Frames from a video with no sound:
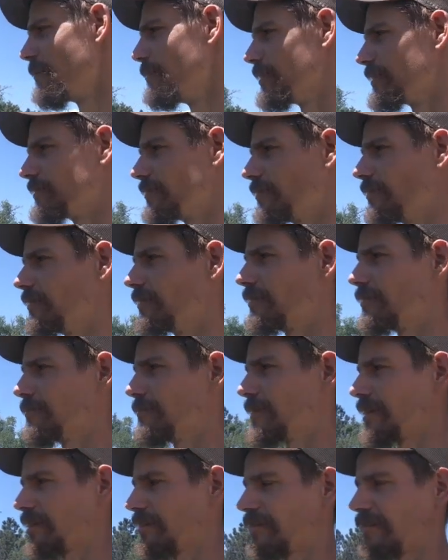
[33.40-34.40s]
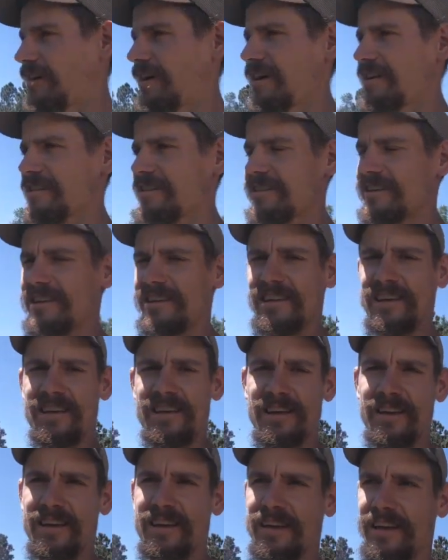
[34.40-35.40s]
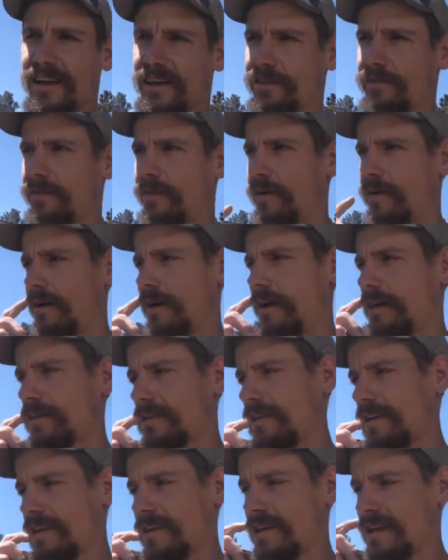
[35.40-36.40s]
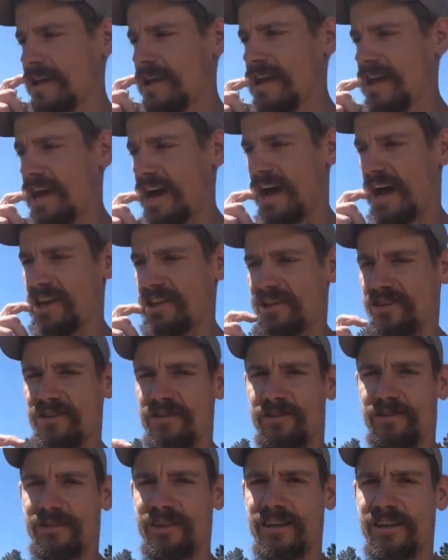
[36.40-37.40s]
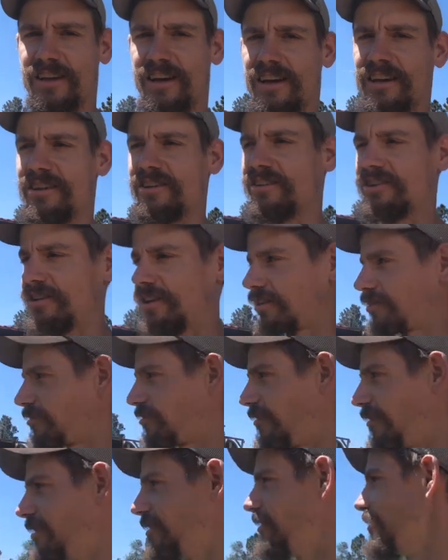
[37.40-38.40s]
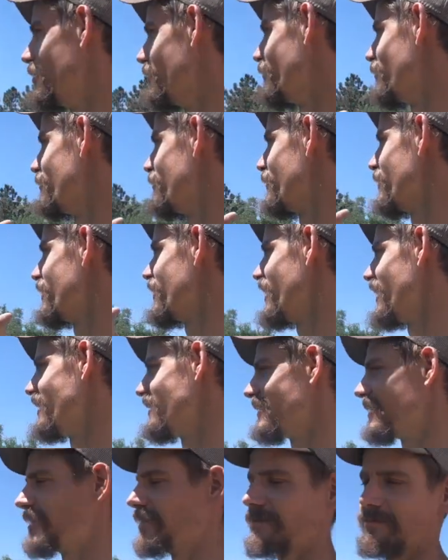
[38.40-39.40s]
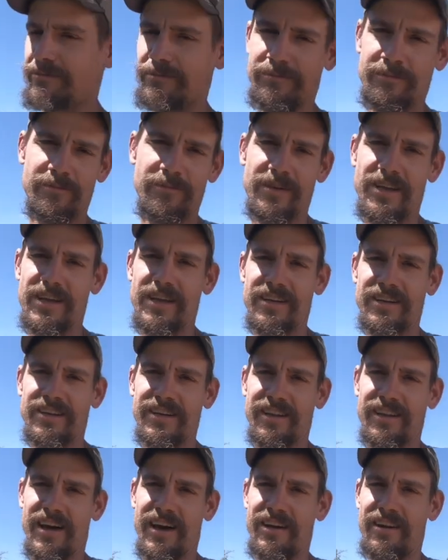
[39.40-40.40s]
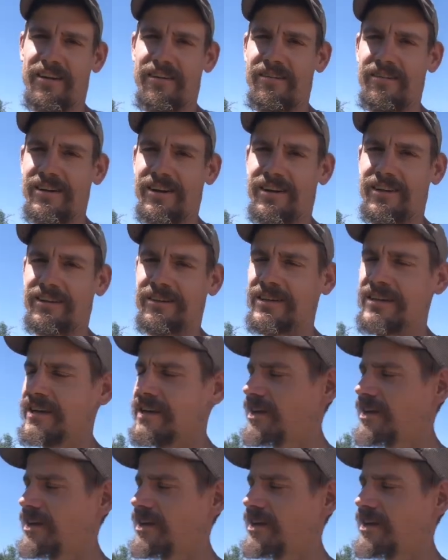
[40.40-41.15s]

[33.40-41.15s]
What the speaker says: But they're a little bit crazy as far as I just don't think I can just trail them and get them into that area.